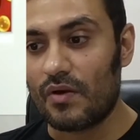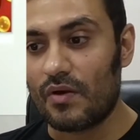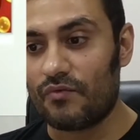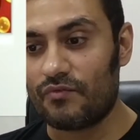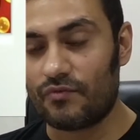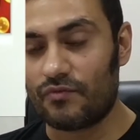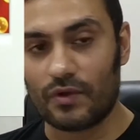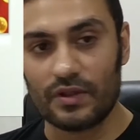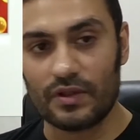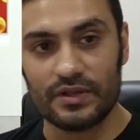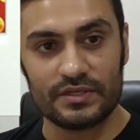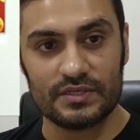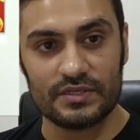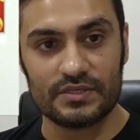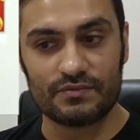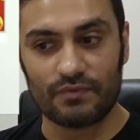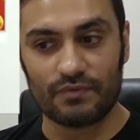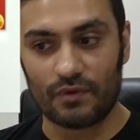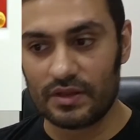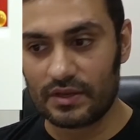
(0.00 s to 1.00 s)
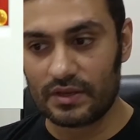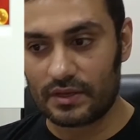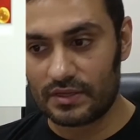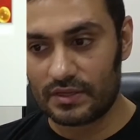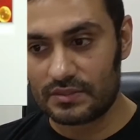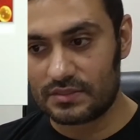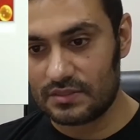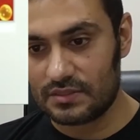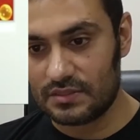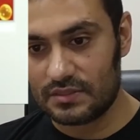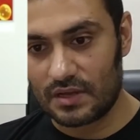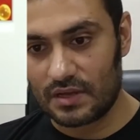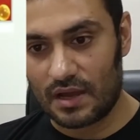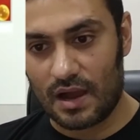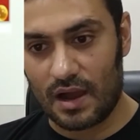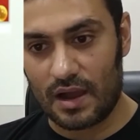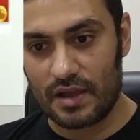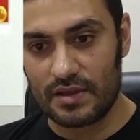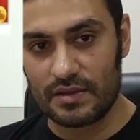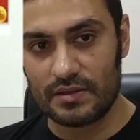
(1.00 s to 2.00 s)
Folate is folic acid,
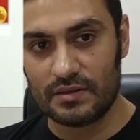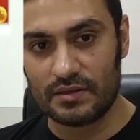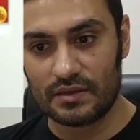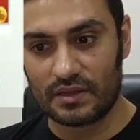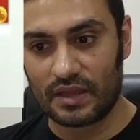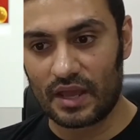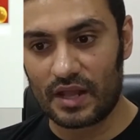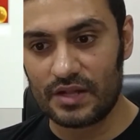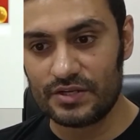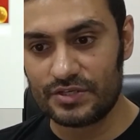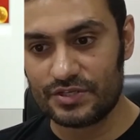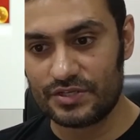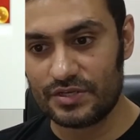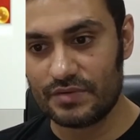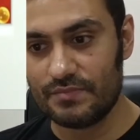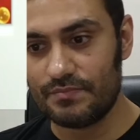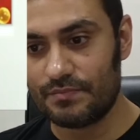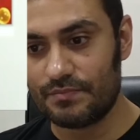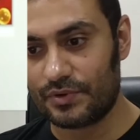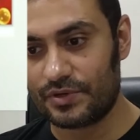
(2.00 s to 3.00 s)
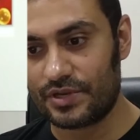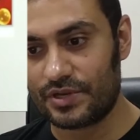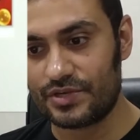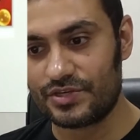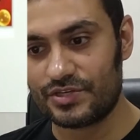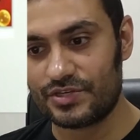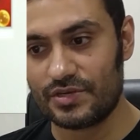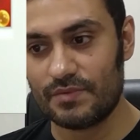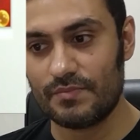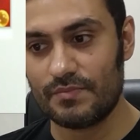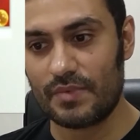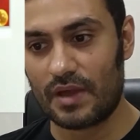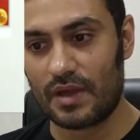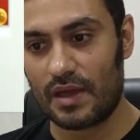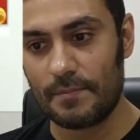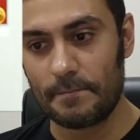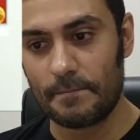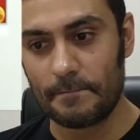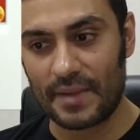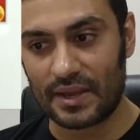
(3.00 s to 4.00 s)
iron, calcium, potassium
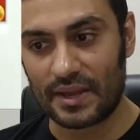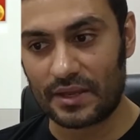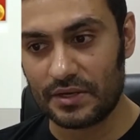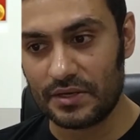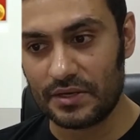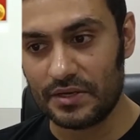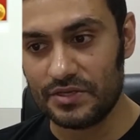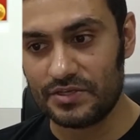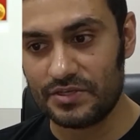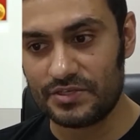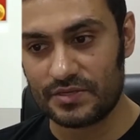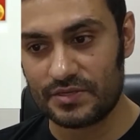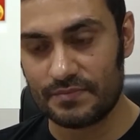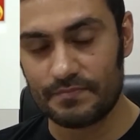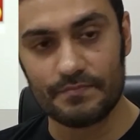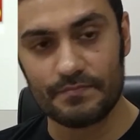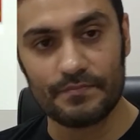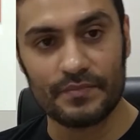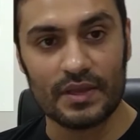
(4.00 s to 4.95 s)
and magnesium.